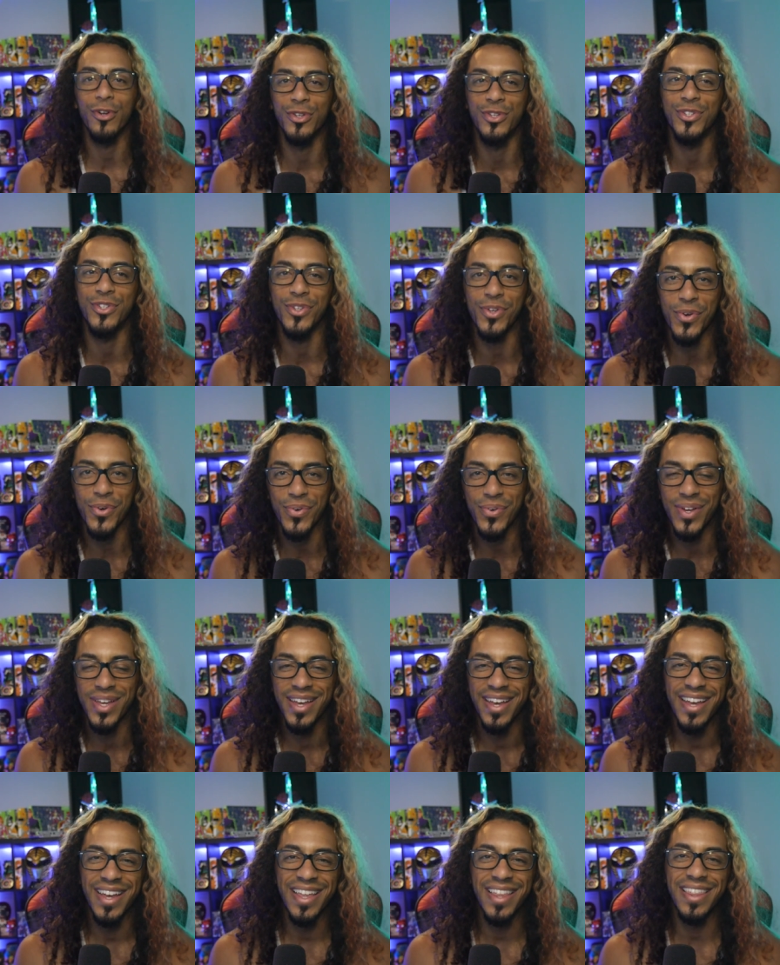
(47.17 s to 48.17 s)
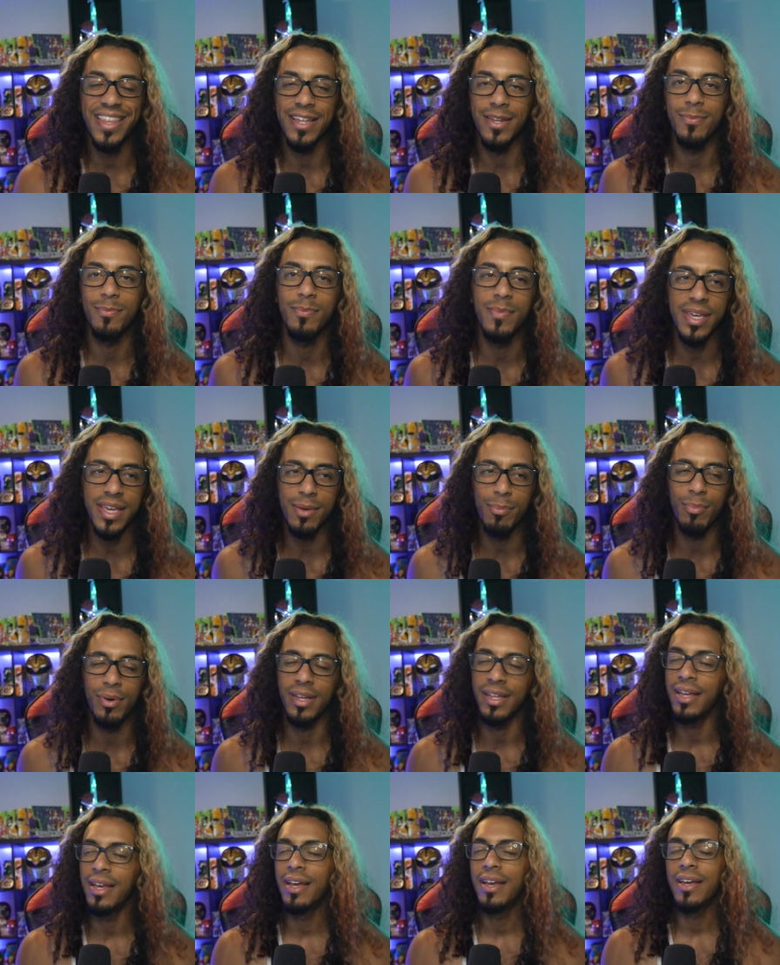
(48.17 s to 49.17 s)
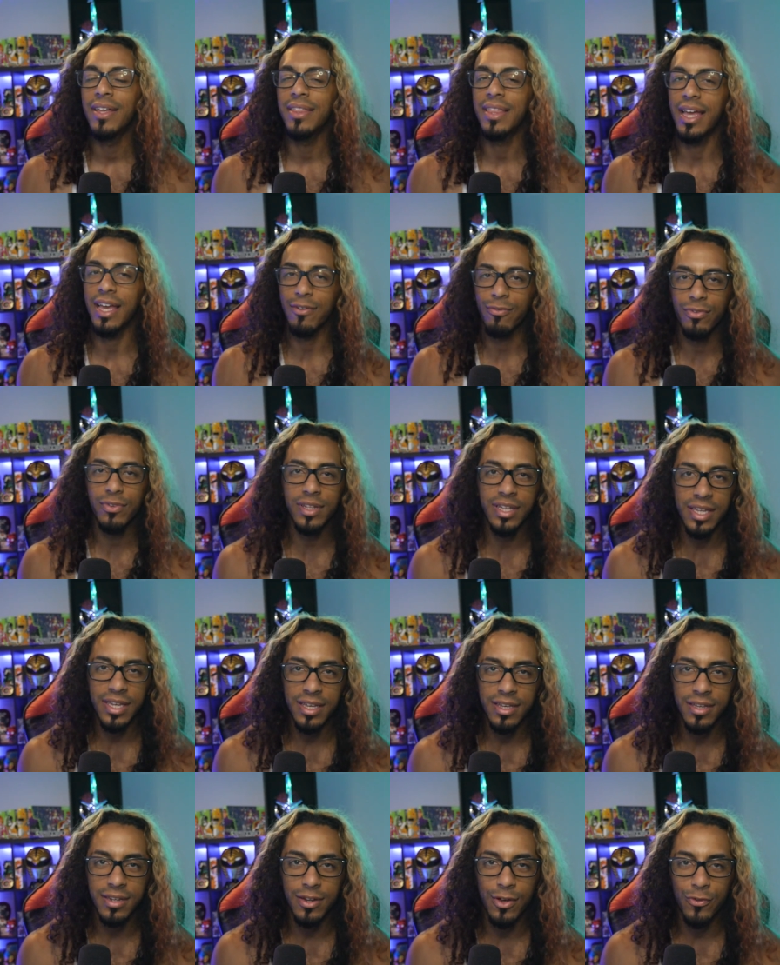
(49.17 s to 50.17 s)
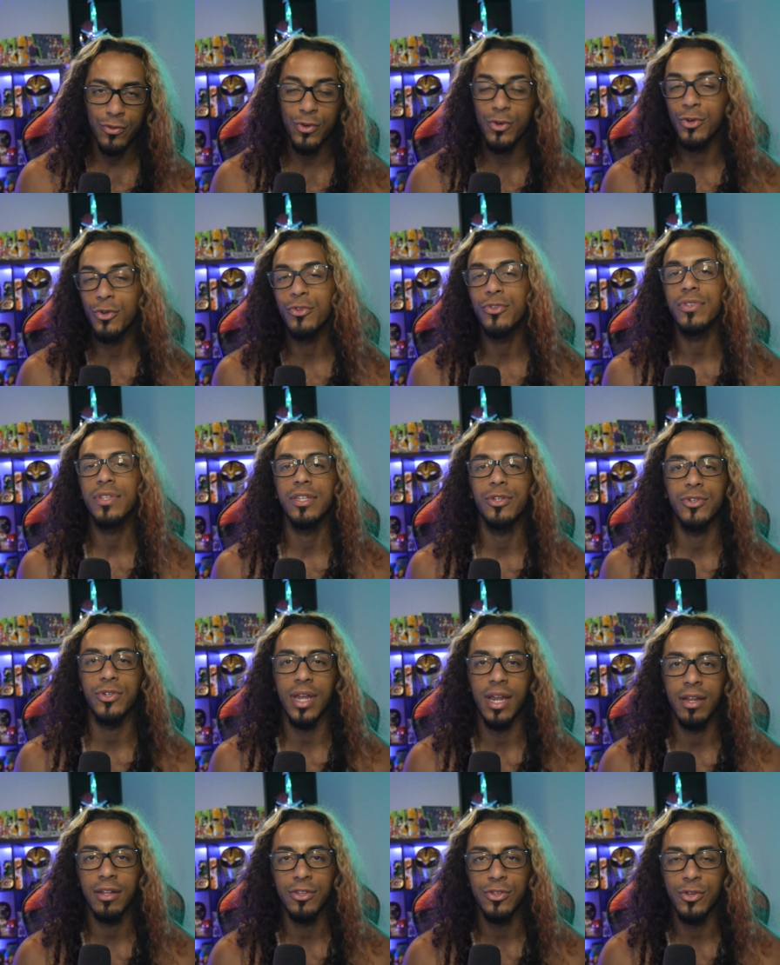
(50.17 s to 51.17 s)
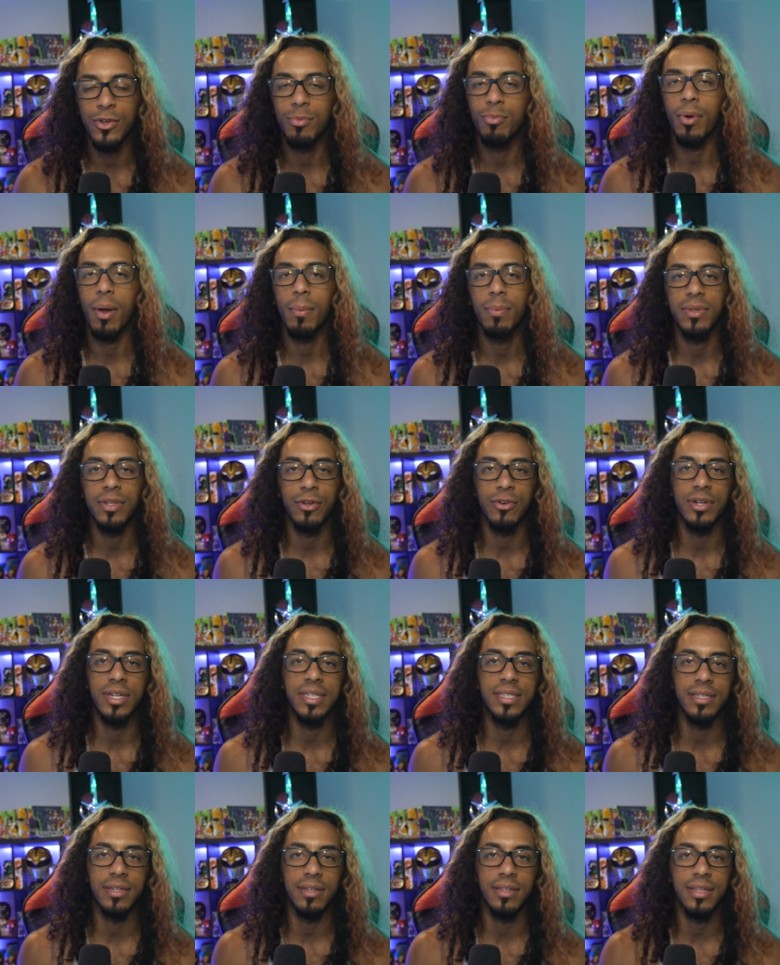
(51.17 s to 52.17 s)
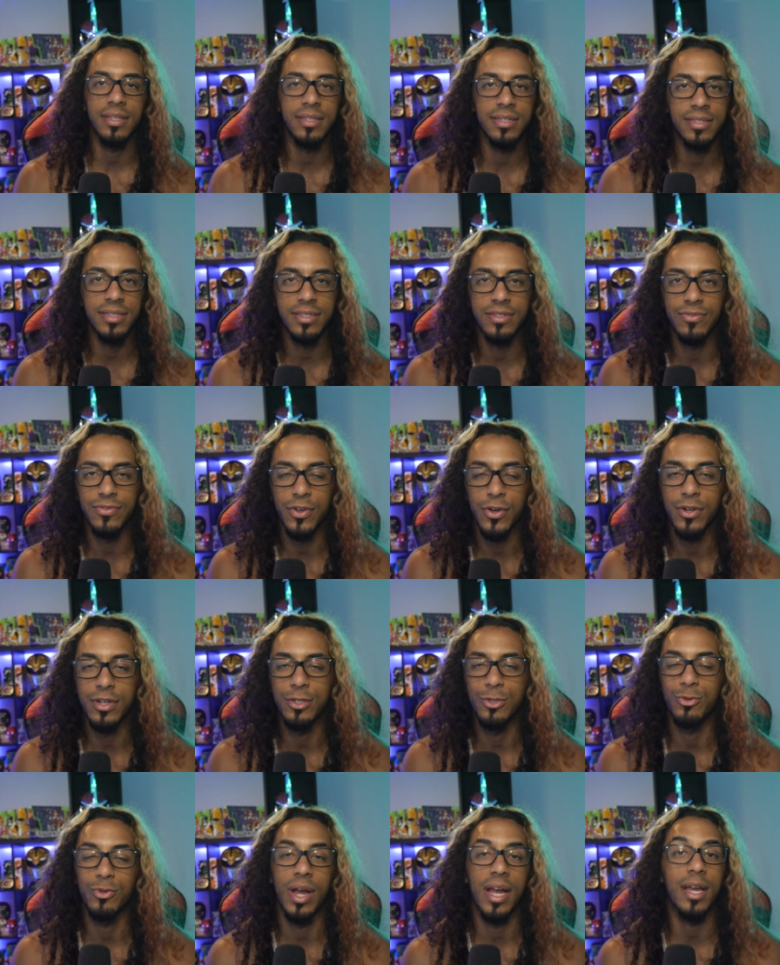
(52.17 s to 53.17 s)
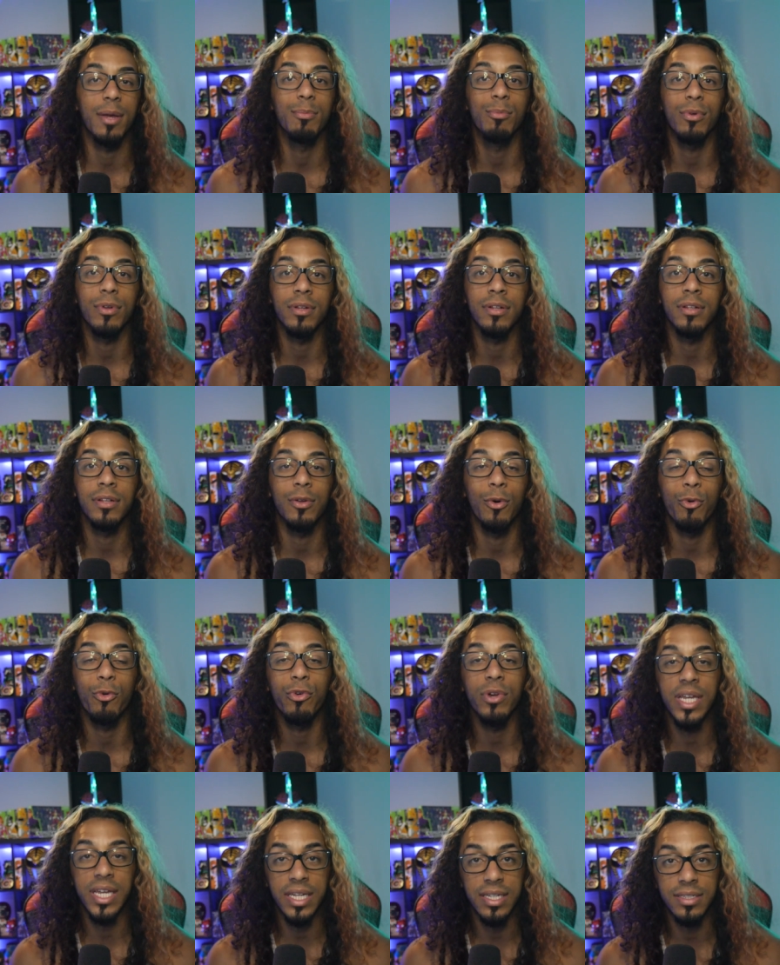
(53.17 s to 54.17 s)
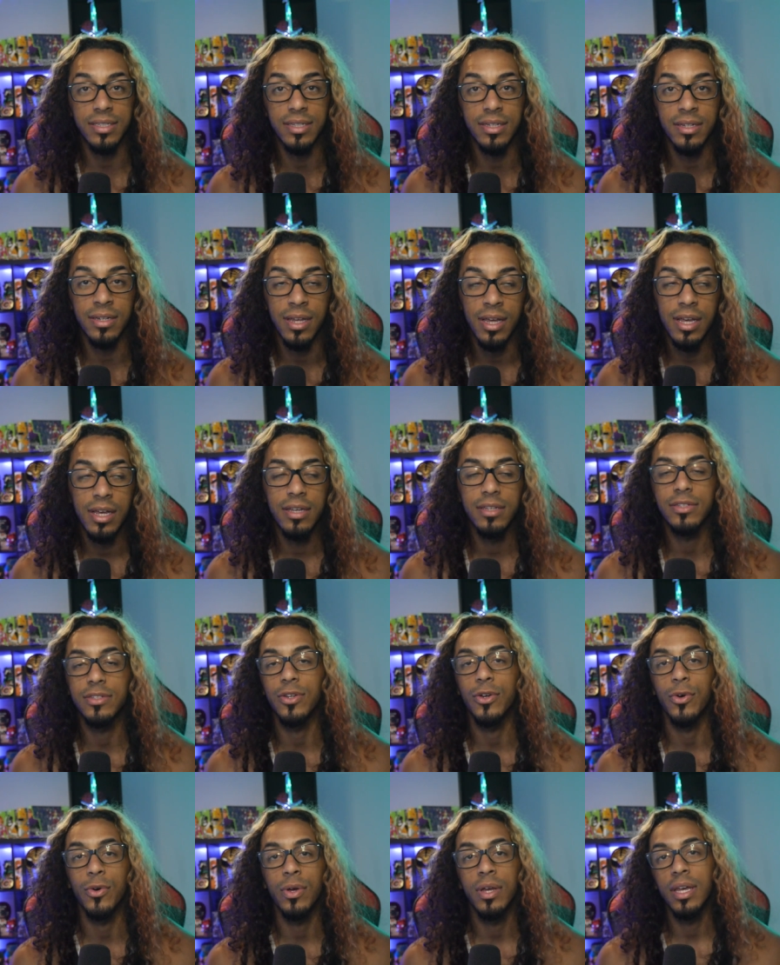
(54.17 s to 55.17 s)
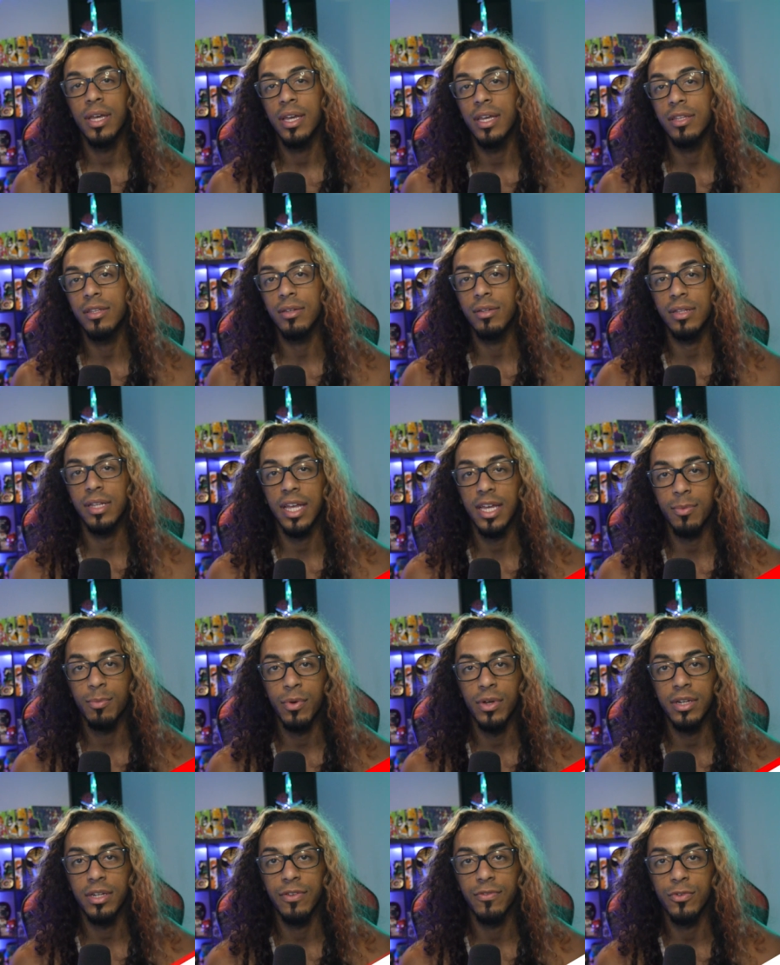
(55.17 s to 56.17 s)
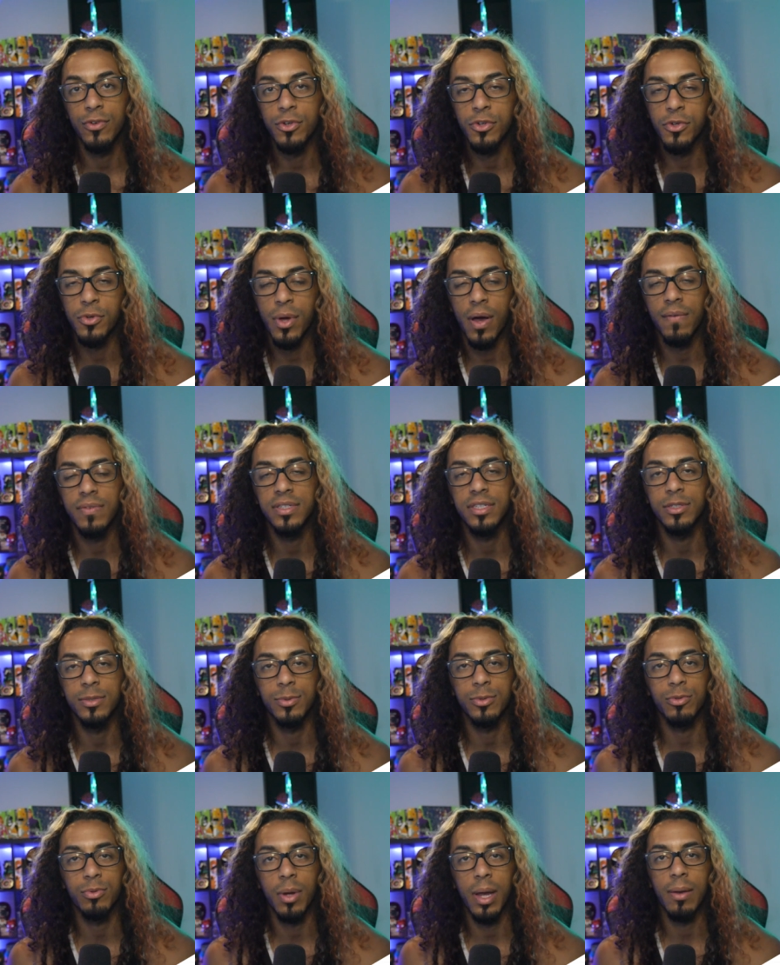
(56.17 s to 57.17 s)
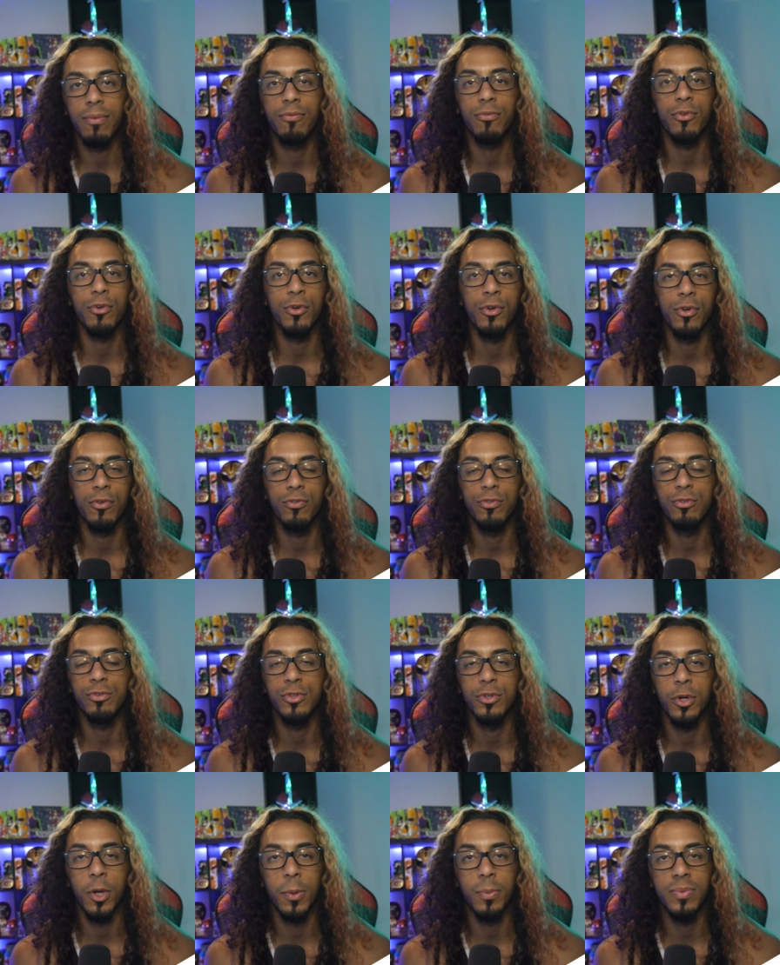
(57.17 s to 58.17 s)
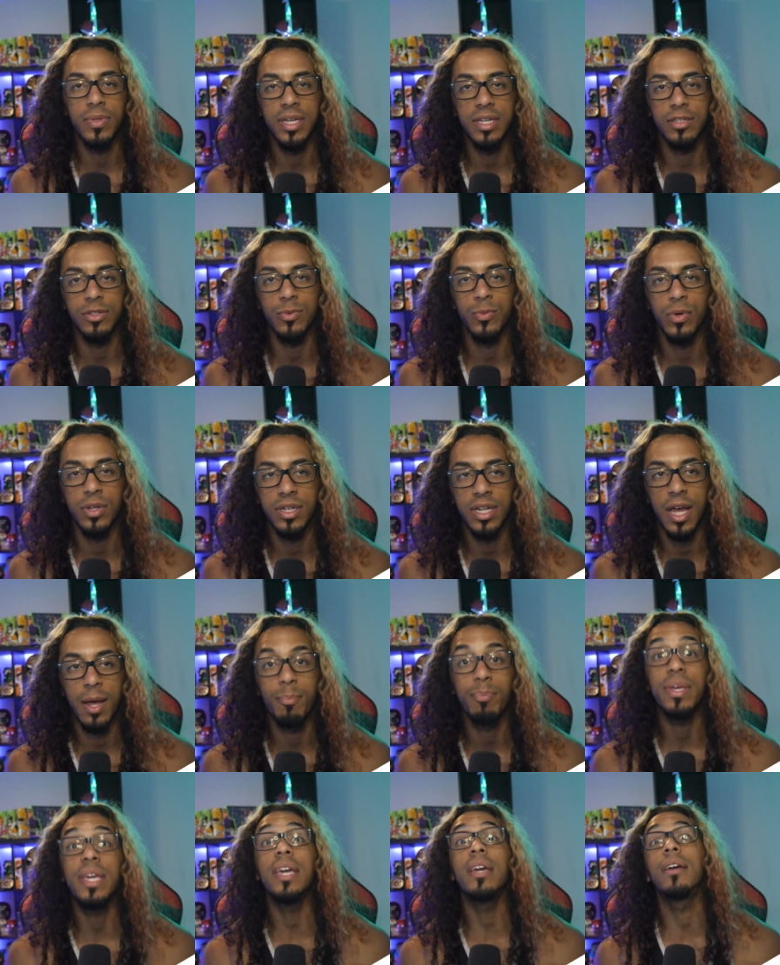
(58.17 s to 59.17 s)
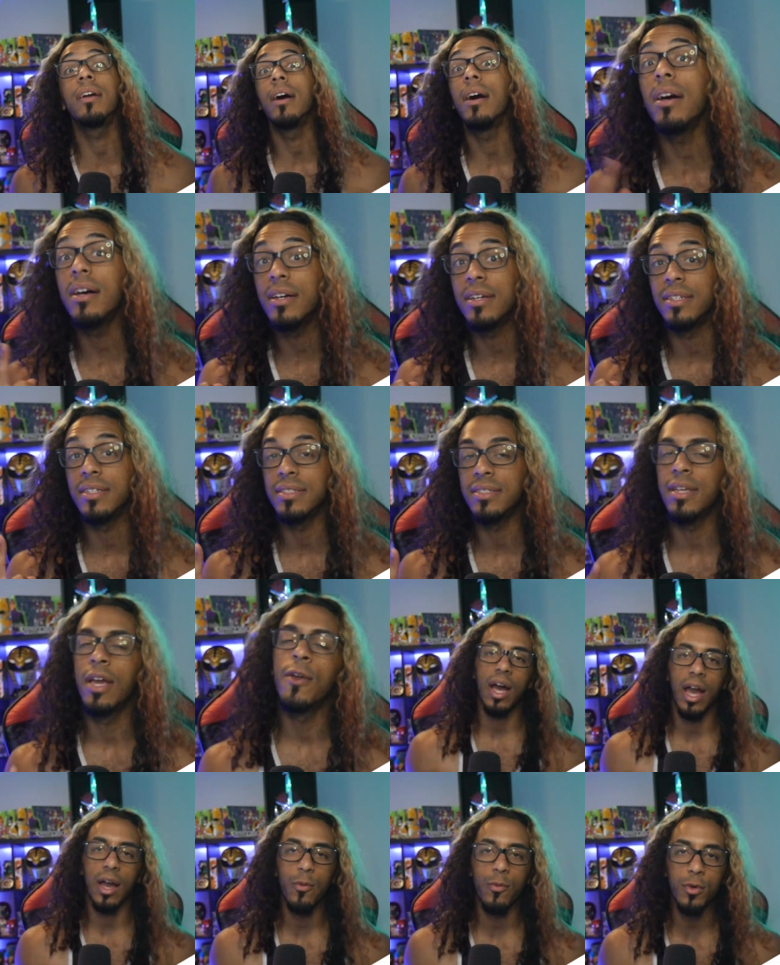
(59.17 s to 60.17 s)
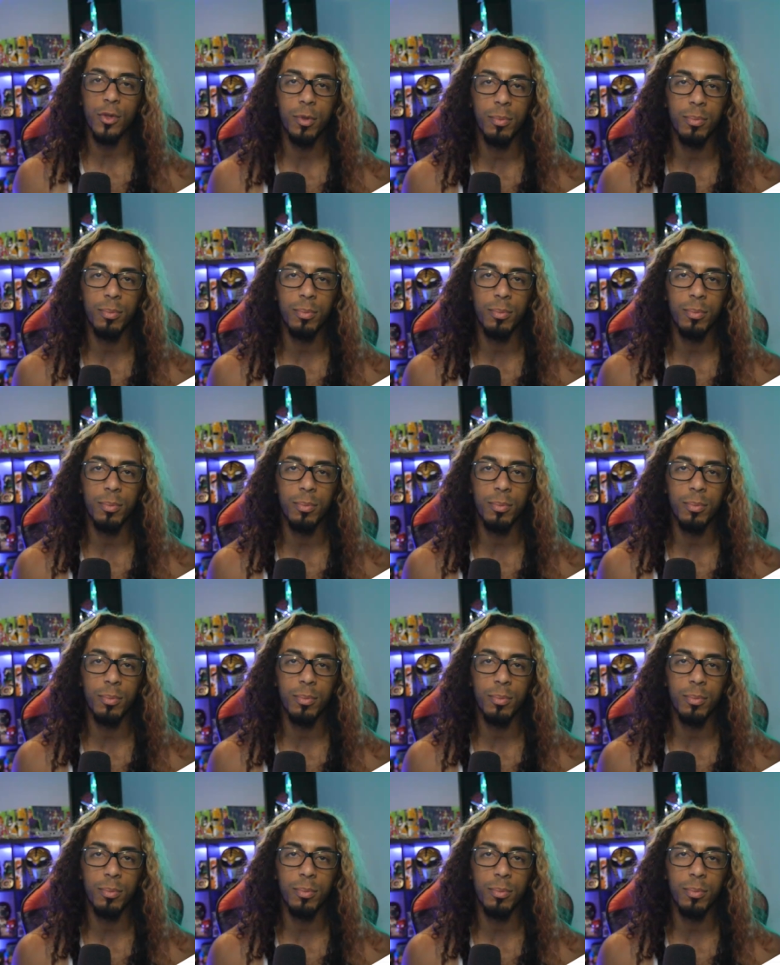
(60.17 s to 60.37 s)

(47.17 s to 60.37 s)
so than me, but thankfully, you know, if you're new to this channel, you could probably already tell that this is very Dragon Ball oriented. So hit the like button if you're new. Obviously, subscribe for future updates and whatnot because I will